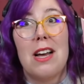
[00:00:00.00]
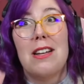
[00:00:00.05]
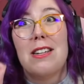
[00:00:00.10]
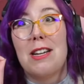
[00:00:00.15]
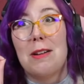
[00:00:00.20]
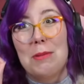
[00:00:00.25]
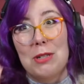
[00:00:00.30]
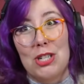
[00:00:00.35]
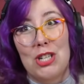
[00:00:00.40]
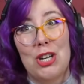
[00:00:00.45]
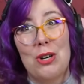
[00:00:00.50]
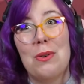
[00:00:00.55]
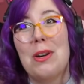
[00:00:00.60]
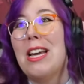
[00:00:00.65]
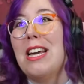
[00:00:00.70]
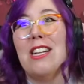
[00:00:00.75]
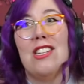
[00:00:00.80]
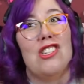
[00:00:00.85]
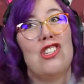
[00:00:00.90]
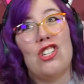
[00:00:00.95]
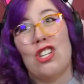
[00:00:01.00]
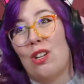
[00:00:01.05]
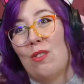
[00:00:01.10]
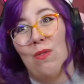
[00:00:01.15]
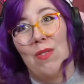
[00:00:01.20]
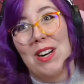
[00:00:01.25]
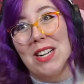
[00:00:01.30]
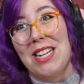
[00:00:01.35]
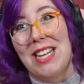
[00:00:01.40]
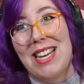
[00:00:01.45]
Number two, it's just
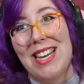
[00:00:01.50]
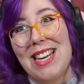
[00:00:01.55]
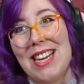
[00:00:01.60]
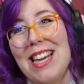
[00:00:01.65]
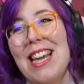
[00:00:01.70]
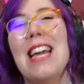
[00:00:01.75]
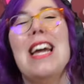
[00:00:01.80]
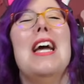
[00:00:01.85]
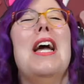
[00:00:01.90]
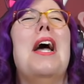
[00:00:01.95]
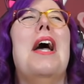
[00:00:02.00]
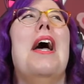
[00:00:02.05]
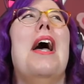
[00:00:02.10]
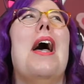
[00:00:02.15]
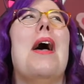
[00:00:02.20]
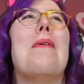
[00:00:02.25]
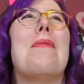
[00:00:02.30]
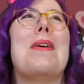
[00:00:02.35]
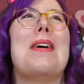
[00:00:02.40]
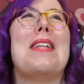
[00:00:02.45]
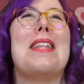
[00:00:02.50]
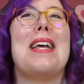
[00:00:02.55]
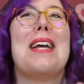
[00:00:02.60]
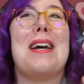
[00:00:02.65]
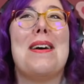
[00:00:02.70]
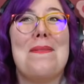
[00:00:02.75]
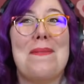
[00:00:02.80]
funny. Everything